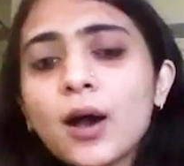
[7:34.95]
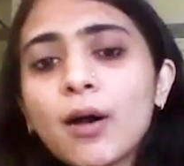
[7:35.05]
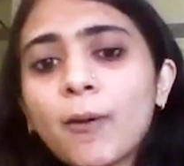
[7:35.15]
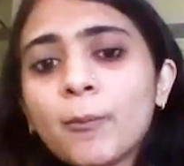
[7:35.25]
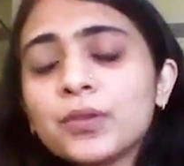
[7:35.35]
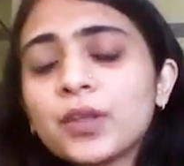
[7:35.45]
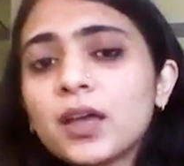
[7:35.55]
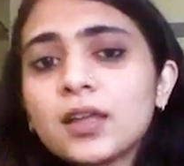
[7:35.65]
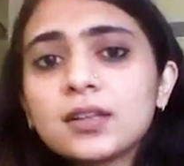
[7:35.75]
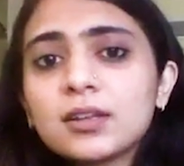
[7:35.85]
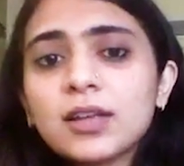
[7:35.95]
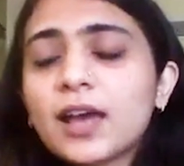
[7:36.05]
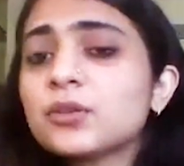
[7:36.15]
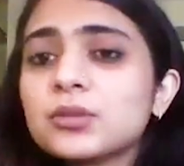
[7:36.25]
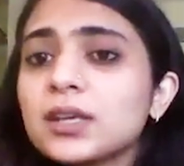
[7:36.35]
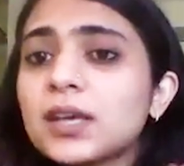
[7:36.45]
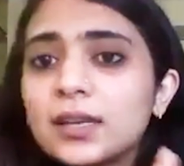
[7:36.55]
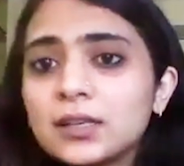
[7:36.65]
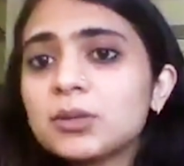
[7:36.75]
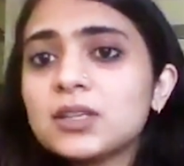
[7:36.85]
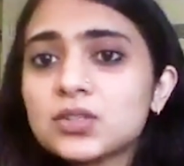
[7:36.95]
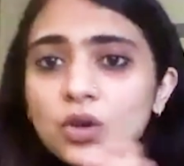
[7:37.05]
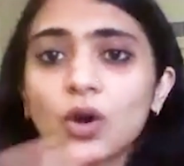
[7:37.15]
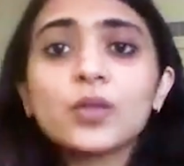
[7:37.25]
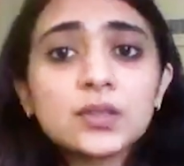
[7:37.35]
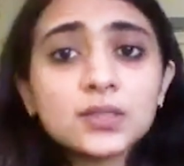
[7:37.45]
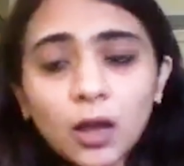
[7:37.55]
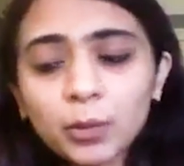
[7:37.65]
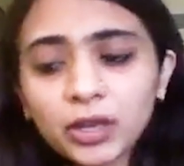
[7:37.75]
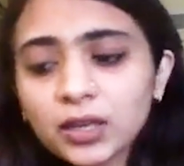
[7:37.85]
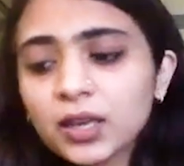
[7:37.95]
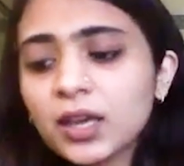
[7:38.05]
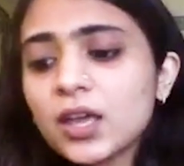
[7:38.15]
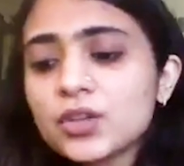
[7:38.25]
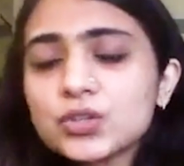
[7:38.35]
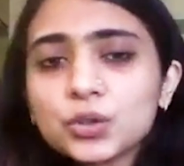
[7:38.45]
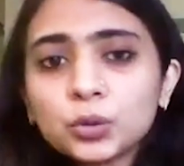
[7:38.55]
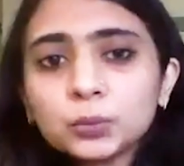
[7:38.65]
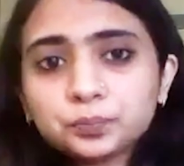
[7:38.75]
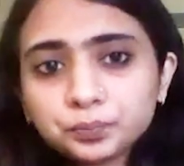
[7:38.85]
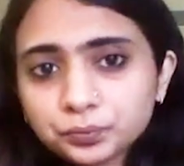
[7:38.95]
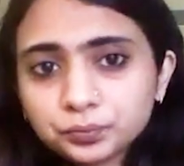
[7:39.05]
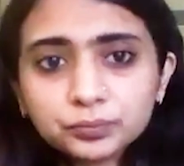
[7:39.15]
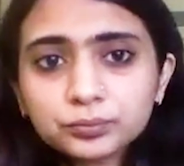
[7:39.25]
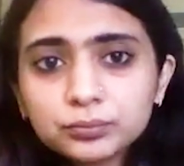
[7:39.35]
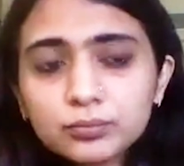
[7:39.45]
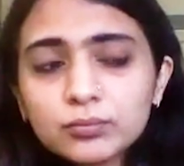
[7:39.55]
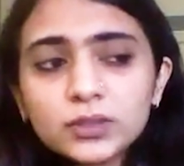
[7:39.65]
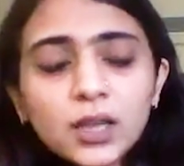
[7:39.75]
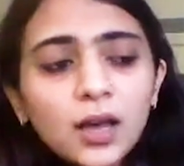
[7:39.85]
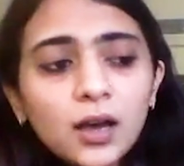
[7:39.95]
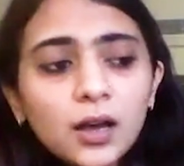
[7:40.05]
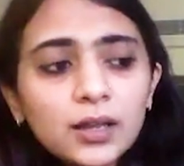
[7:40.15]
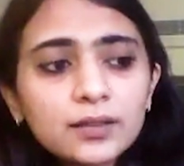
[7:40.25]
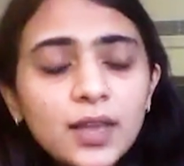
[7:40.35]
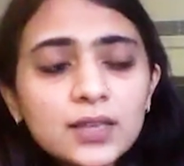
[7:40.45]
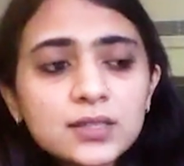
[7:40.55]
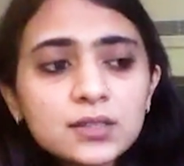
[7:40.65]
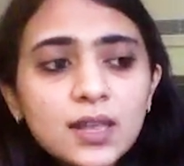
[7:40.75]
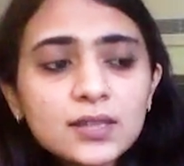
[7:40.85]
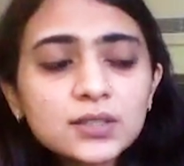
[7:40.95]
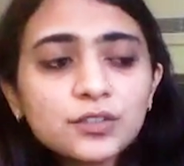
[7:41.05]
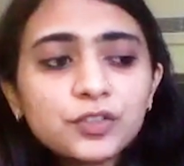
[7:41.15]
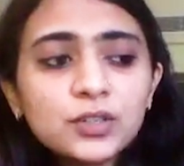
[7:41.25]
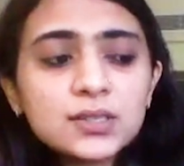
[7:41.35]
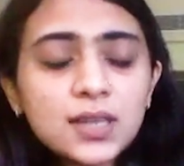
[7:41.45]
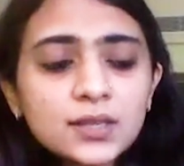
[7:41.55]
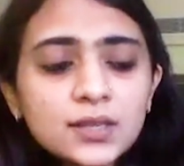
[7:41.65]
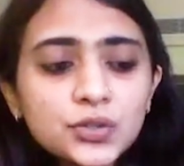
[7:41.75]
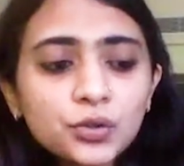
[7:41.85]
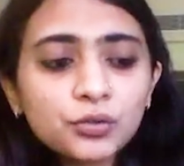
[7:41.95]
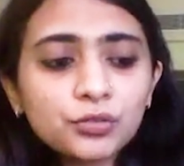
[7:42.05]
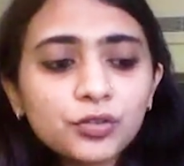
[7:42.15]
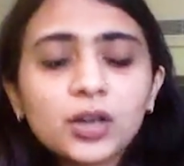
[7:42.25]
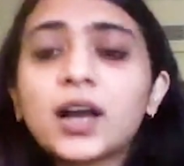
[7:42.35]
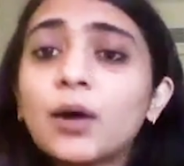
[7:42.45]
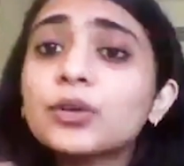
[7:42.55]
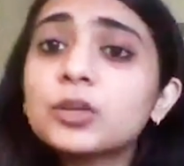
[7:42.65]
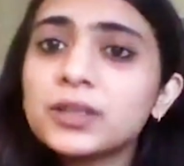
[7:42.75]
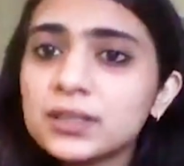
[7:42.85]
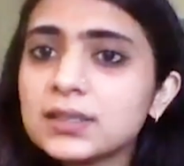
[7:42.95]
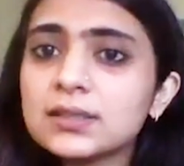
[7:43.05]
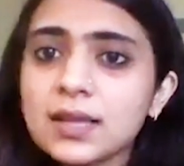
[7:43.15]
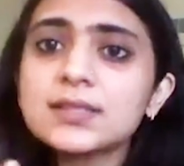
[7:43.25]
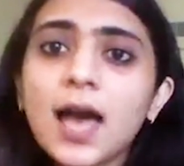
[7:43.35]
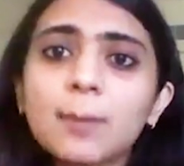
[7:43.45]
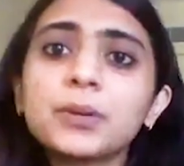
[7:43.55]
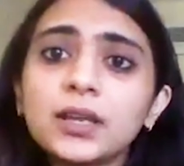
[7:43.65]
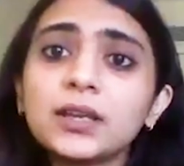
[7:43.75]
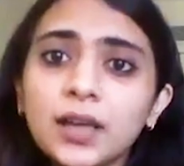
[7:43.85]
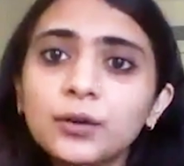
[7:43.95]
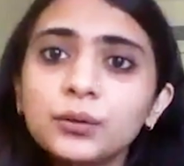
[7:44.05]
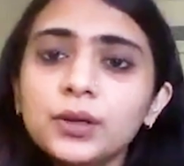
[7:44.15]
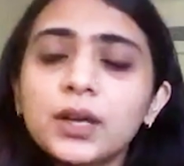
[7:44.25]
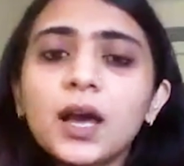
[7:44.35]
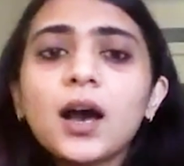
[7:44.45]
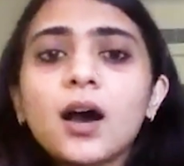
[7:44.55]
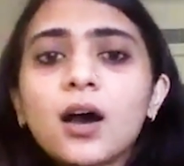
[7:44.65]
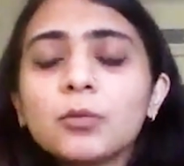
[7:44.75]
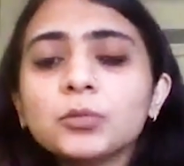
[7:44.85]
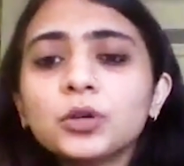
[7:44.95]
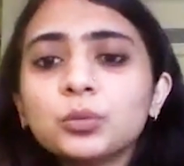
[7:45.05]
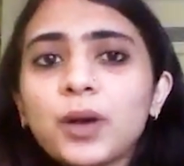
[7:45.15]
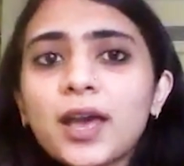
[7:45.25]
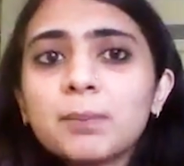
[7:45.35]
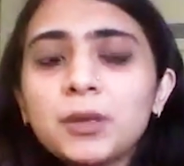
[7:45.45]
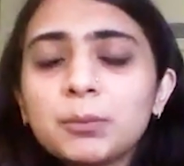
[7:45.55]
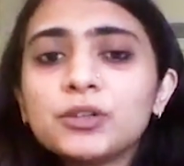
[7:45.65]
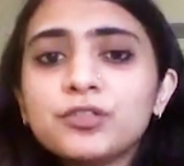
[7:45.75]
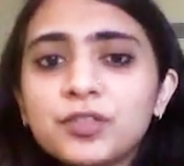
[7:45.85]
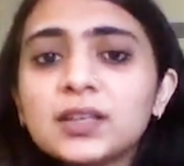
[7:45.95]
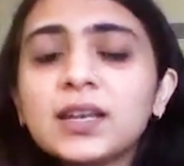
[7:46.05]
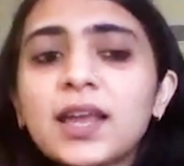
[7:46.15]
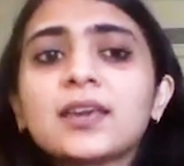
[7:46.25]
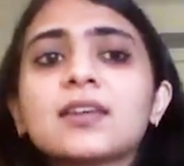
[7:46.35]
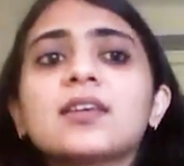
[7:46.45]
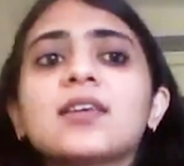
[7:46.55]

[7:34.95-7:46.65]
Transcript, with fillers: Um, I don't think anybody saw this coming. So Uh, there's a, there's a different sense of accountability that's happening now, um, where people feel like,